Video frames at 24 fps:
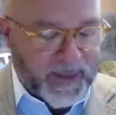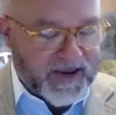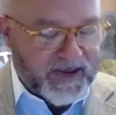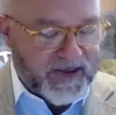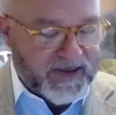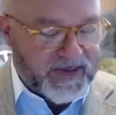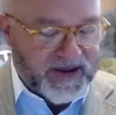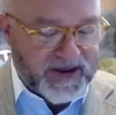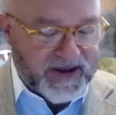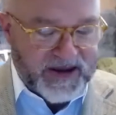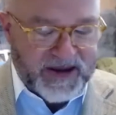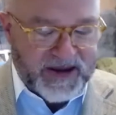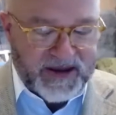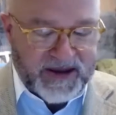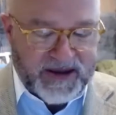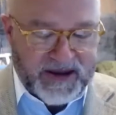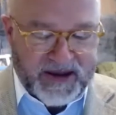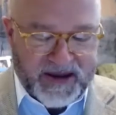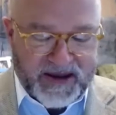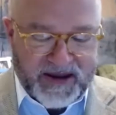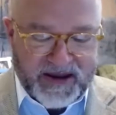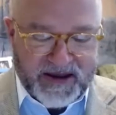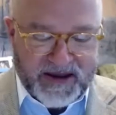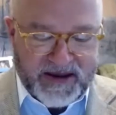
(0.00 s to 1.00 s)

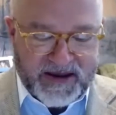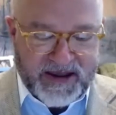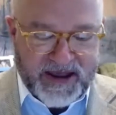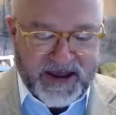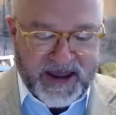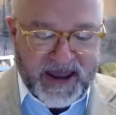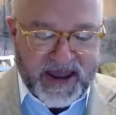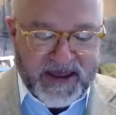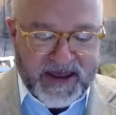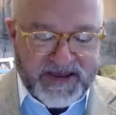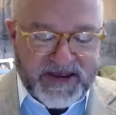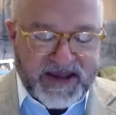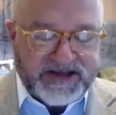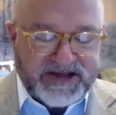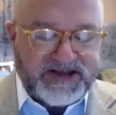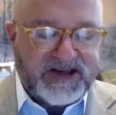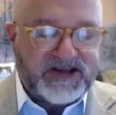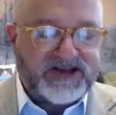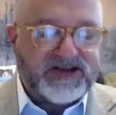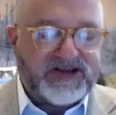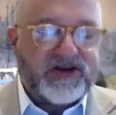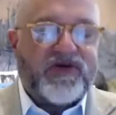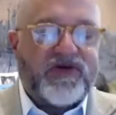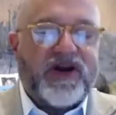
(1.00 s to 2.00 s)
This
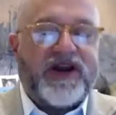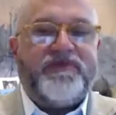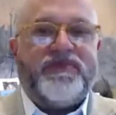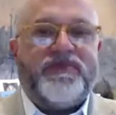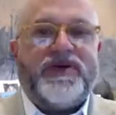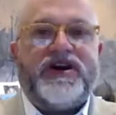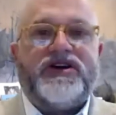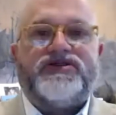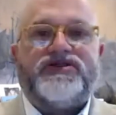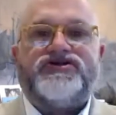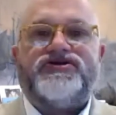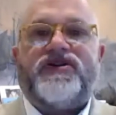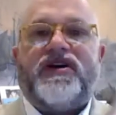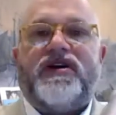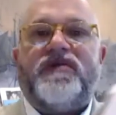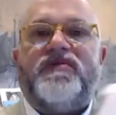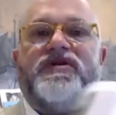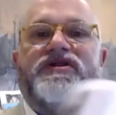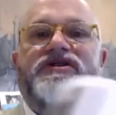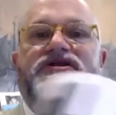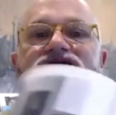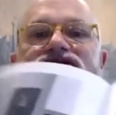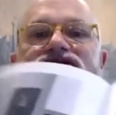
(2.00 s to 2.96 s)
is a great picture. I wanted to